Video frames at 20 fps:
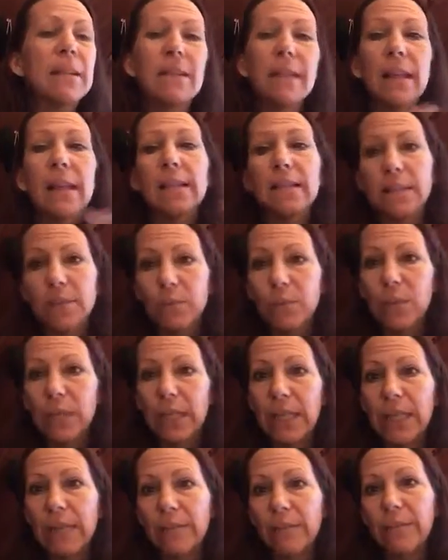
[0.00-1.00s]
That's
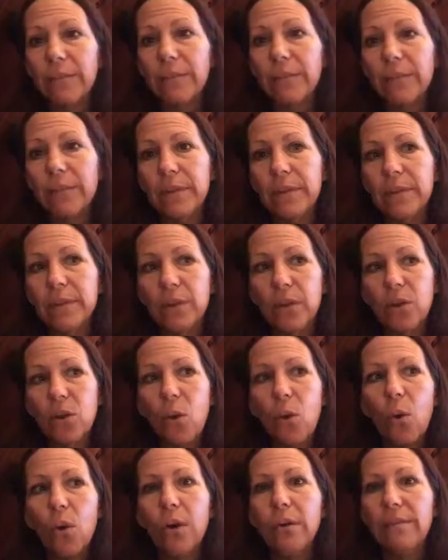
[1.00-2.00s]
really the
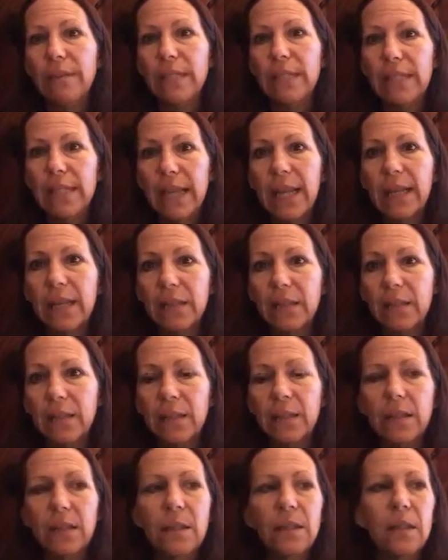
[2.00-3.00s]
core of intent.
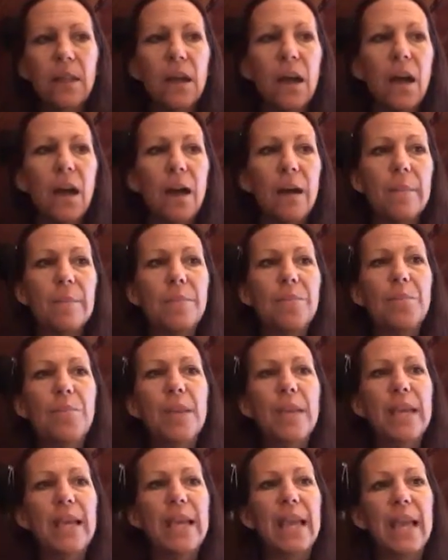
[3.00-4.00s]

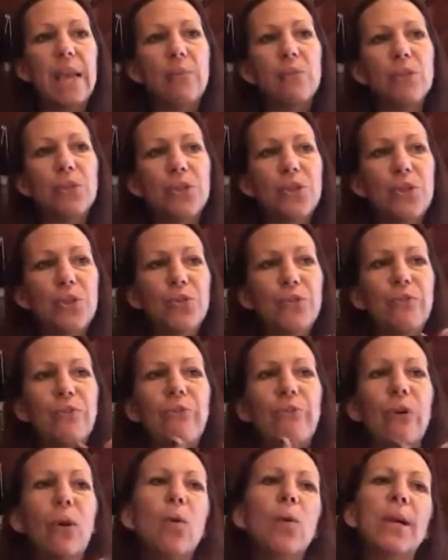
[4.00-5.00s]
Being able to
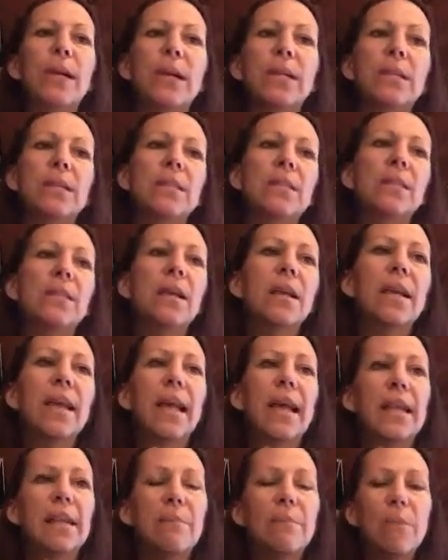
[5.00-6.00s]
focus
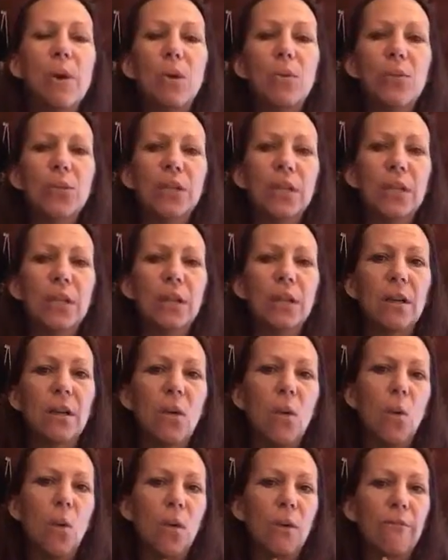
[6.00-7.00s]
an emotion
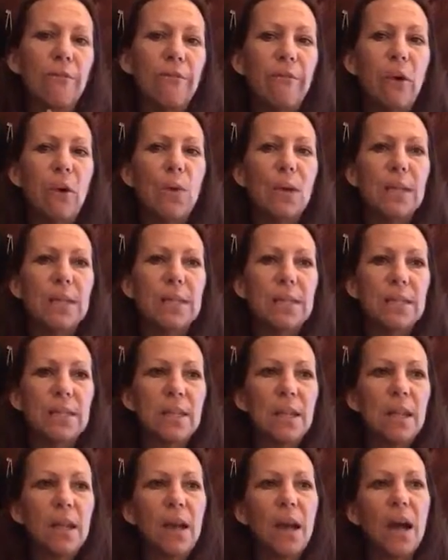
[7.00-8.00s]
or focus
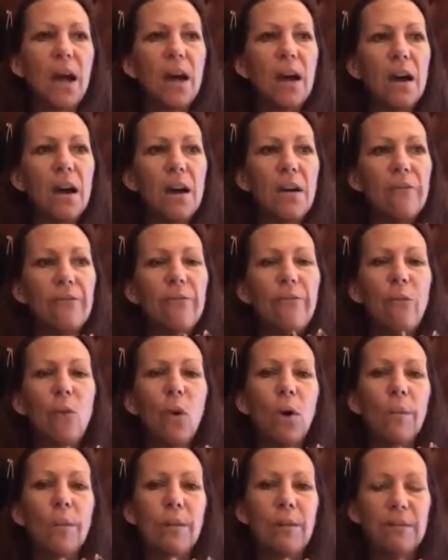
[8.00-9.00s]
a
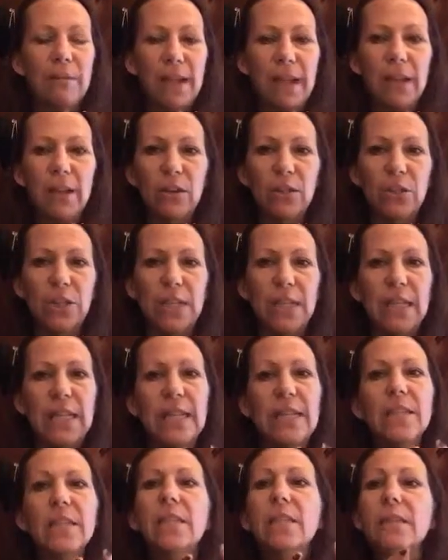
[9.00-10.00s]
form of energy
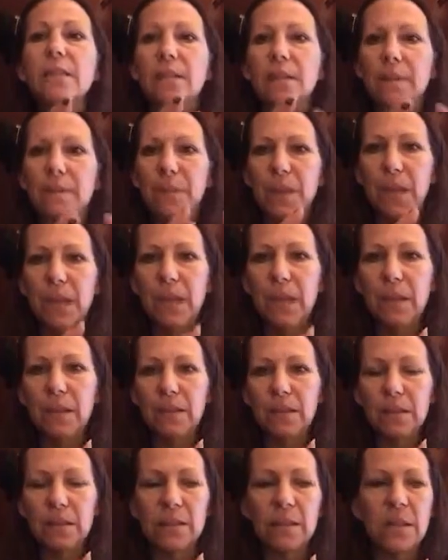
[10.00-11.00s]
into something
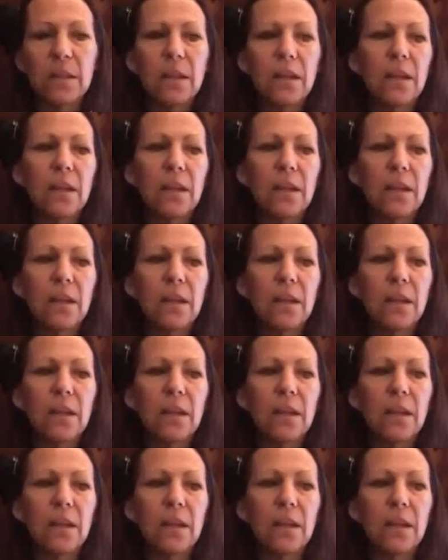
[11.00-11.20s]
else.